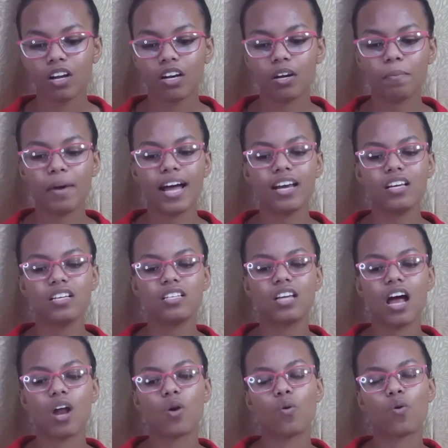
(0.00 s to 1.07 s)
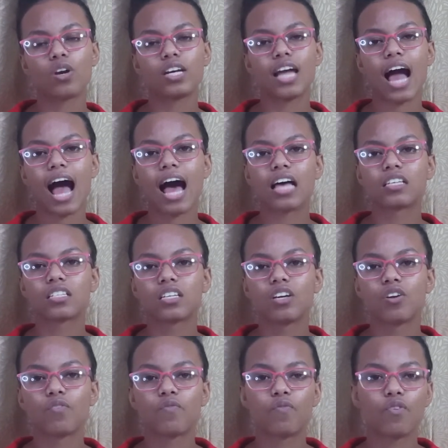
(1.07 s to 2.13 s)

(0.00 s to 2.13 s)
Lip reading: The man is not only asking